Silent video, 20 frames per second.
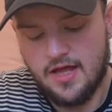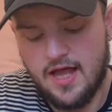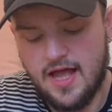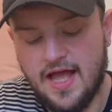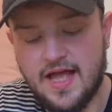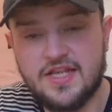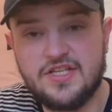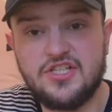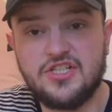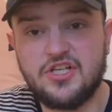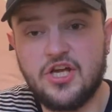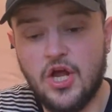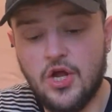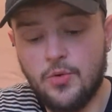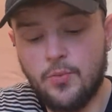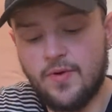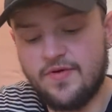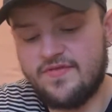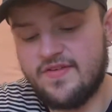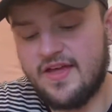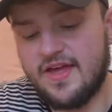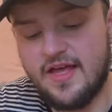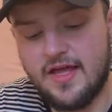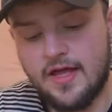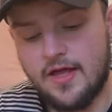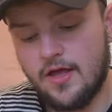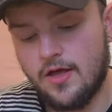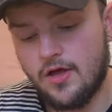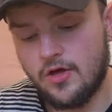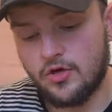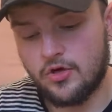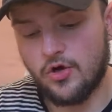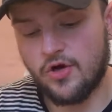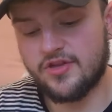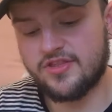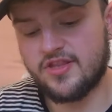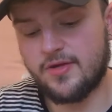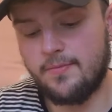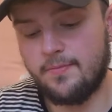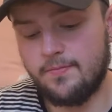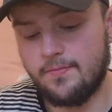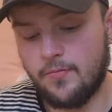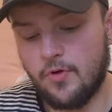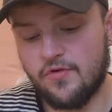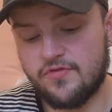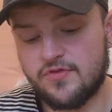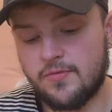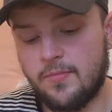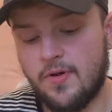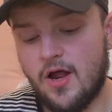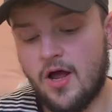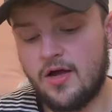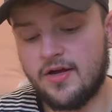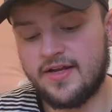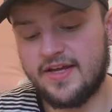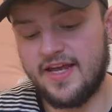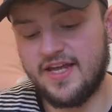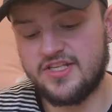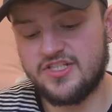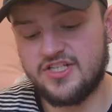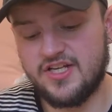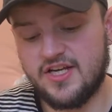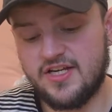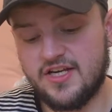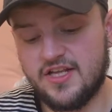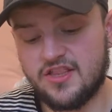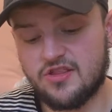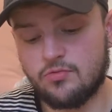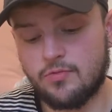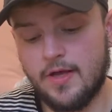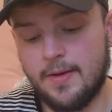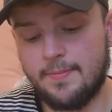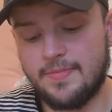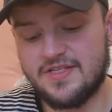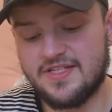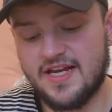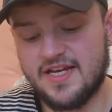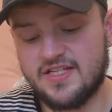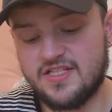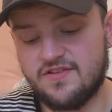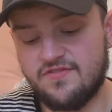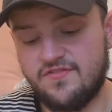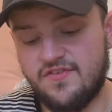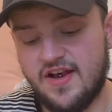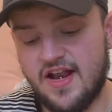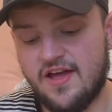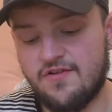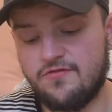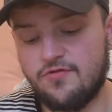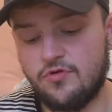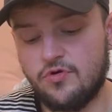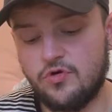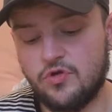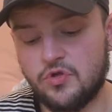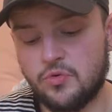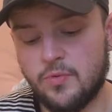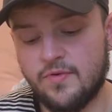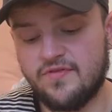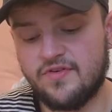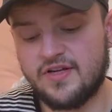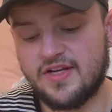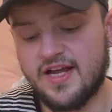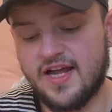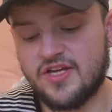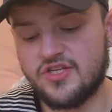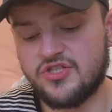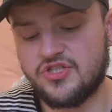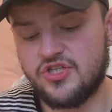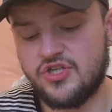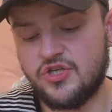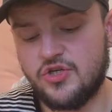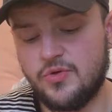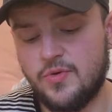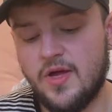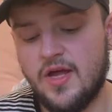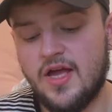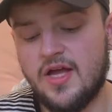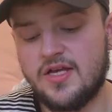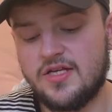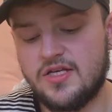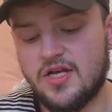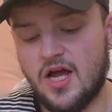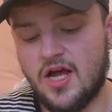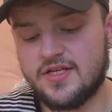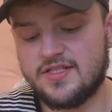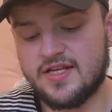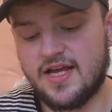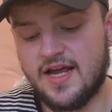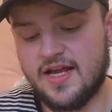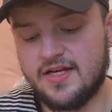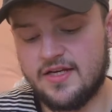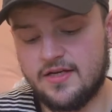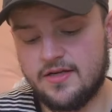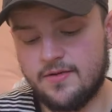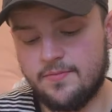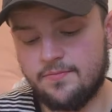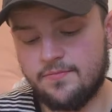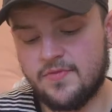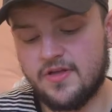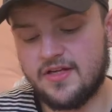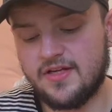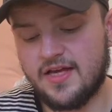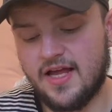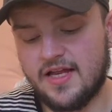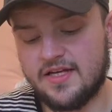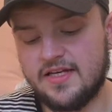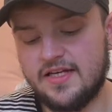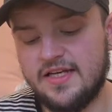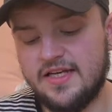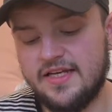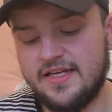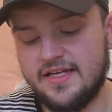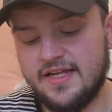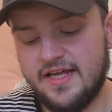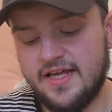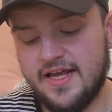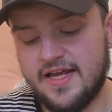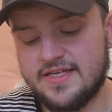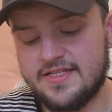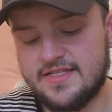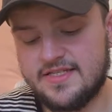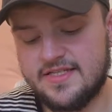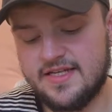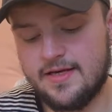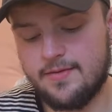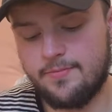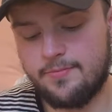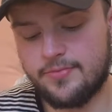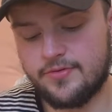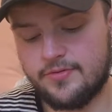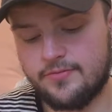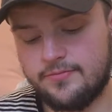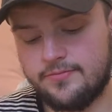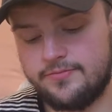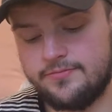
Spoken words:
and to go with it, got some of the Plant Kitchen sweet potato falafels with a cashew nut and cannellini dip.